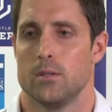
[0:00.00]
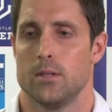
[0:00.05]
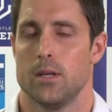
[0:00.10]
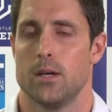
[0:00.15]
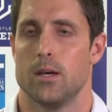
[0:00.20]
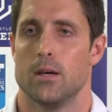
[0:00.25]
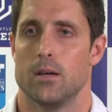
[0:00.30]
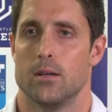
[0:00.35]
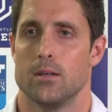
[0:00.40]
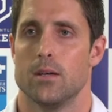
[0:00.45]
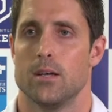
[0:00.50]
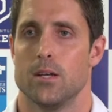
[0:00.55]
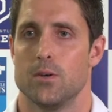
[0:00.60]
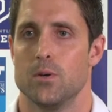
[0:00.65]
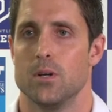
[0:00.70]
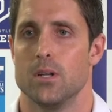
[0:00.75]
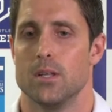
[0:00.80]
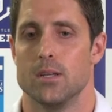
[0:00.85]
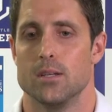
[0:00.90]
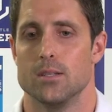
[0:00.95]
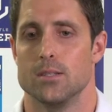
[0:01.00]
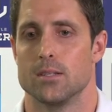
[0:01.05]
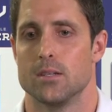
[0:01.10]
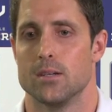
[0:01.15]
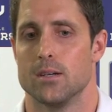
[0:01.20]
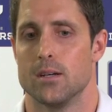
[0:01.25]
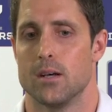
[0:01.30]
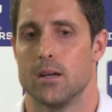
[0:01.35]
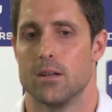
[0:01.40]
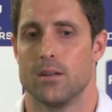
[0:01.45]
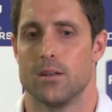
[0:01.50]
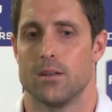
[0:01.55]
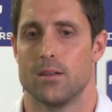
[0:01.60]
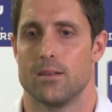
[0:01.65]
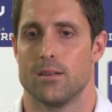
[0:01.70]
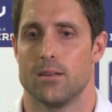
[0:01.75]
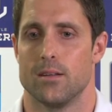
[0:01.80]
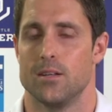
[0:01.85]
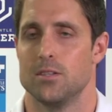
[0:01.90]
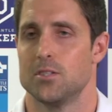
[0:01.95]
Yeah, he really is. And
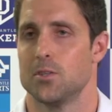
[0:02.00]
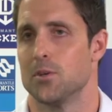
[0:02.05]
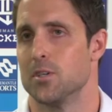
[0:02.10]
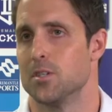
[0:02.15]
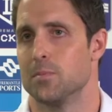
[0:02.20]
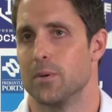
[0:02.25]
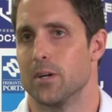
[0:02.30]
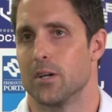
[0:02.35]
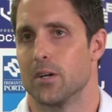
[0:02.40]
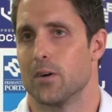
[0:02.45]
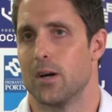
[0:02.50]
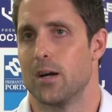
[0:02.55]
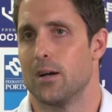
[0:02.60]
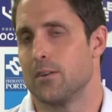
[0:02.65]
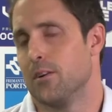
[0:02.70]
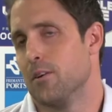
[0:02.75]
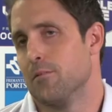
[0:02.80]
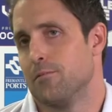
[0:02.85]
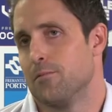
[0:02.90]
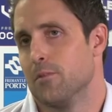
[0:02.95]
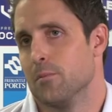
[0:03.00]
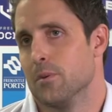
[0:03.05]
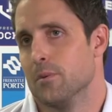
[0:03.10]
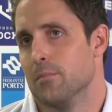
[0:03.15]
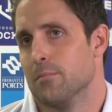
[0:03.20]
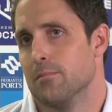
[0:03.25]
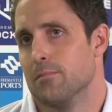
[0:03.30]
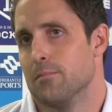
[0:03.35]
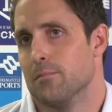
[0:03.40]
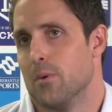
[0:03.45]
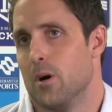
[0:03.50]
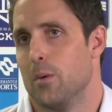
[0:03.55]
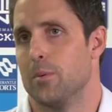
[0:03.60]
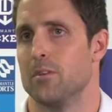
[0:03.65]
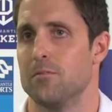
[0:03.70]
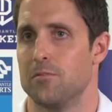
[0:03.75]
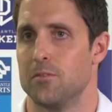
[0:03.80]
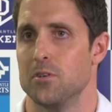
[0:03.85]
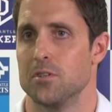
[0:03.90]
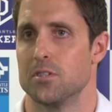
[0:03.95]
you know, he's always been great. You know, from the
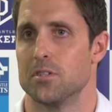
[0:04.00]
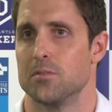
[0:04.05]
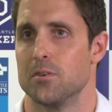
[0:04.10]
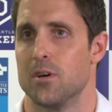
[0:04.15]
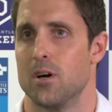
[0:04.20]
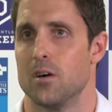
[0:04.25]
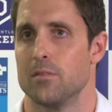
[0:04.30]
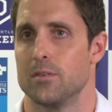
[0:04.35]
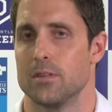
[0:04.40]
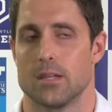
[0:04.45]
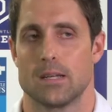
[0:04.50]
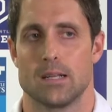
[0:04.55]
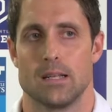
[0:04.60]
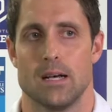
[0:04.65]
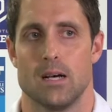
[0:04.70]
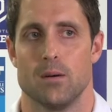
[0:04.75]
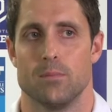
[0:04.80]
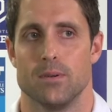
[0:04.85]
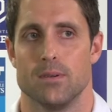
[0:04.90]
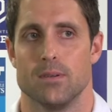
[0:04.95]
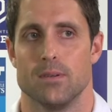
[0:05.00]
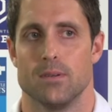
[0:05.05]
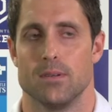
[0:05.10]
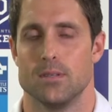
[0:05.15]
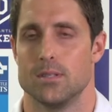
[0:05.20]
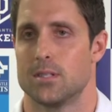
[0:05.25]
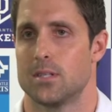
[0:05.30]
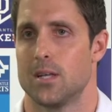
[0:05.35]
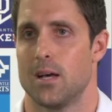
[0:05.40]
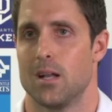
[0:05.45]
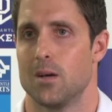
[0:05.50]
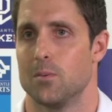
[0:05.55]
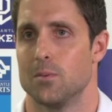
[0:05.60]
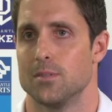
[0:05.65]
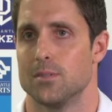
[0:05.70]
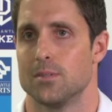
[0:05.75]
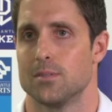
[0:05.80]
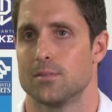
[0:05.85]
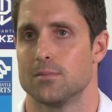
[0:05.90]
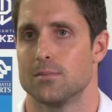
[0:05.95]
moment he first arrived at the club, his talent
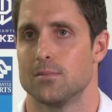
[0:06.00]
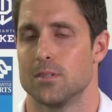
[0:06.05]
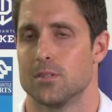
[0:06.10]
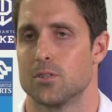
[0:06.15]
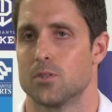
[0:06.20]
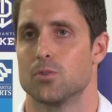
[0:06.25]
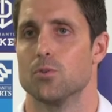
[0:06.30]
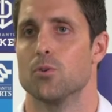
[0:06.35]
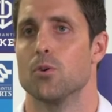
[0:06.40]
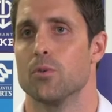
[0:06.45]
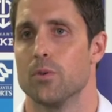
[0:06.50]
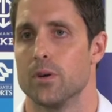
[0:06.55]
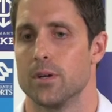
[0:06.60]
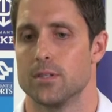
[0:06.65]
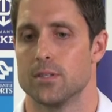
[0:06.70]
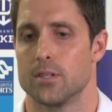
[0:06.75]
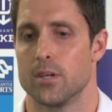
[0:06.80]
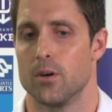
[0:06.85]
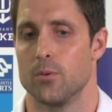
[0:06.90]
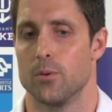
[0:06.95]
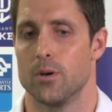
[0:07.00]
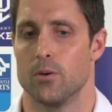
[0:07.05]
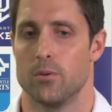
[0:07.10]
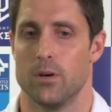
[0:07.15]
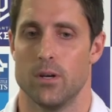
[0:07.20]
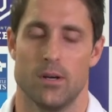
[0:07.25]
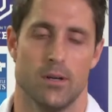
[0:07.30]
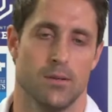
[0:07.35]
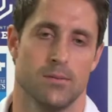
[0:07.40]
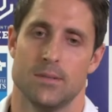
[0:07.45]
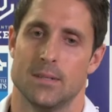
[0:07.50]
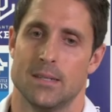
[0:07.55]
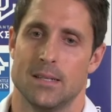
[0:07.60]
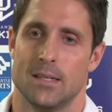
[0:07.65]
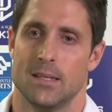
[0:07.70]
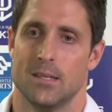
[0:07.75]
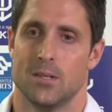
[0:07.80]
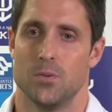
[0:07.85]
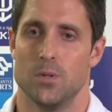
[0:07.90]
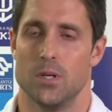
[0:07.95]
was extraordinary. So we're
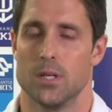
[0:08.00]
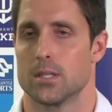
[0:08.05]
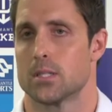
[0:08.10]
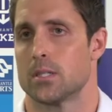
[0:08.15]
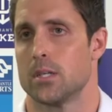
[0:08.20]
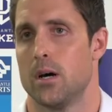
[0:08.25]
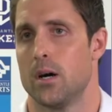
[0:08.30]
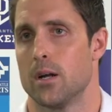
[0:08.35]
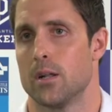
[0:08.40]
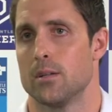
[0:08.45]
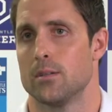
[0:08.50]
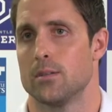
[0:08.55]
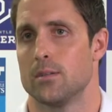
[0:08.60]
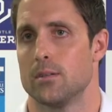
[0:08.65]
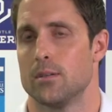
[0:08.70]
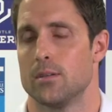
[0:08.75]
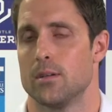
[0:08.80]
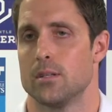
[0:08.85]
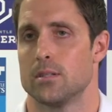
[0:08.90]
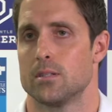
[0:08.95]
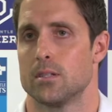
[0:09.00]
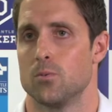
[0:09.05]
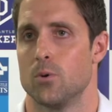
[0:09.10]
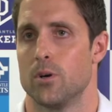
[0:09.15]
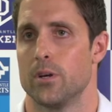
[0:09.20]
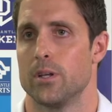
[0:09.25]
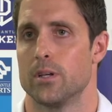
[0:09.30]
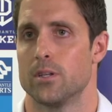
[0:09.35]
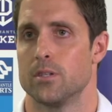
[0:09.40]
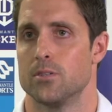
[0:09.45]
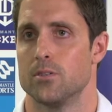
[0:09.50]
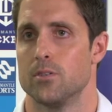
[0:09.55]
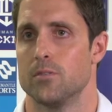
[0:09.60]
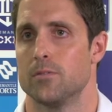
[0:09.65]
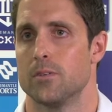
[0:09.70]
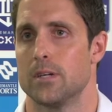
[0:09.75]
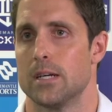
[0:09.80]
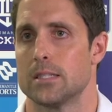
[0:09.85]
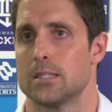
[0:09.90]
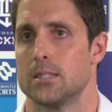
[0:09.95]
really excited as to what he can do
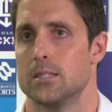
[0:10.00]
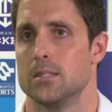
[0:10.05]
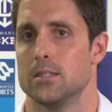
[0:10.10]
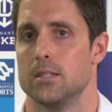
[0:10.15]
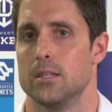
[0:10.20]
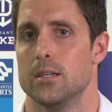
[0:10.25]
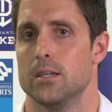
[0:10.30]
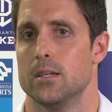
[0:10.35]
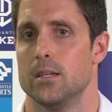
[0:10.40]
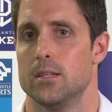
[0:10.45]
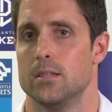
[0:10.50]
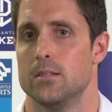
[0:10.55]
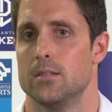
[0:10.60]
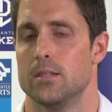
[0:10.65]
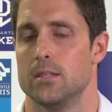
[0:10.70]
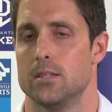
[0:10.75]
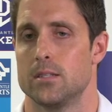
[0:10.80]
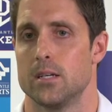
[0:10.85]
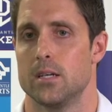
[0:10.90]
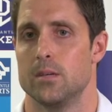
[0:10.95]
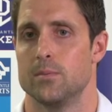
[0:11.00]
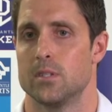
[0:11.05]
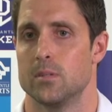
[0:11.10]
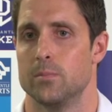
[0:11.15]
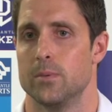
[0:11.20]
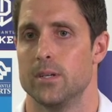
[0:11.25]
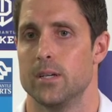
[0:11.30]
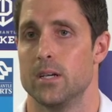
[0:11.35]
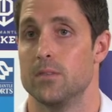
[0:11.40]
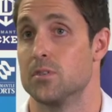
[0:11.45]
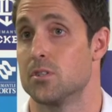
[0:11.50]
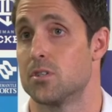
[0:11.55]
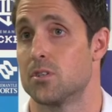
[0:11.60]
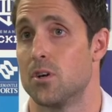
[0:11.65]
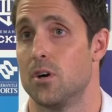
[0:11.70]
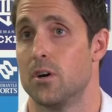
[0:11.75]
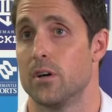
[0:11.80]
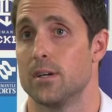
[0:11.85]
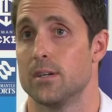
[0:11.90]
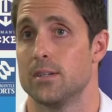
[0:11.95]
for us this year. He seems to be even
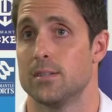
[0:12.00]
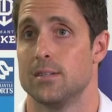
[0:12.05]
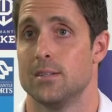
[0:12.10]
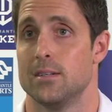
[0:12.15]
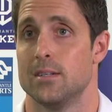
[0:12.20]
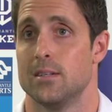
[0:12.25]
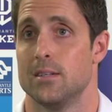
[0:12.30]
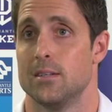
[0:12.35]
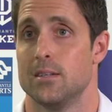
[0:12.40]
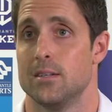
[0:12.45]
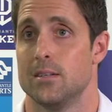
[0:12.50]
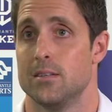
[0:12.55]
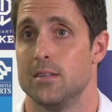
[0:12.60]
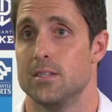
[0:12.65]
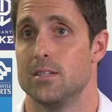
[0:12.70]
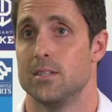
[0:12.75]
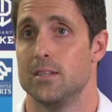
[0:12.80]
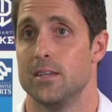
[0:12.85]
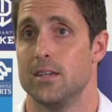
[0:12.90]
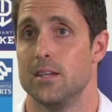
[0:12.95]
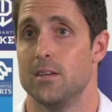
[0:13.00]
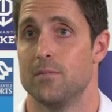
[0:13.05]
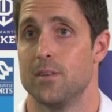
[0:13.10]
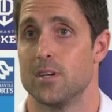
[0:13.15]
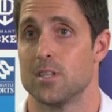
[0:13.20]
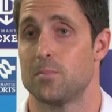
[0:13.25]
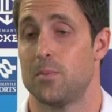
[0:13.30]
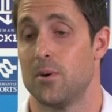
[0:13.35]
stronger this year, if that's